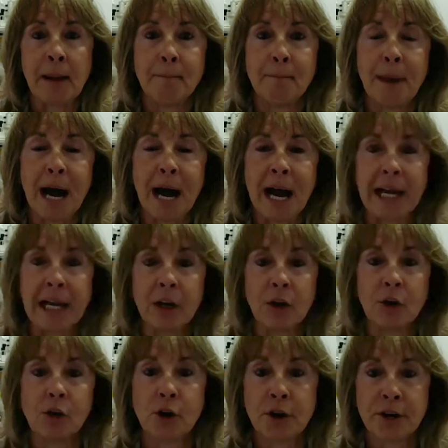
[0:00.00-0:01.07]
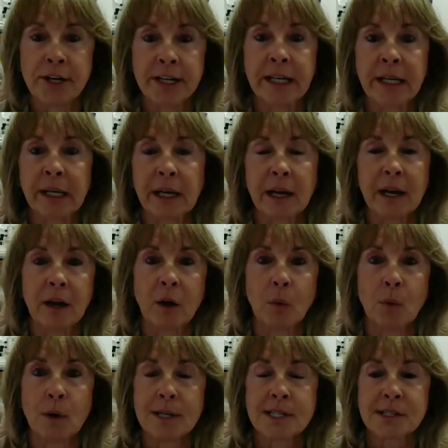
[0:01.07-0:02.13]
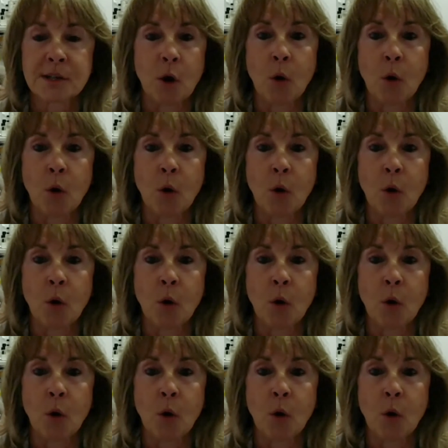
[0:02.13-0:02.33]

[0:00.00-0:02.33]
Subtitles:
My learning was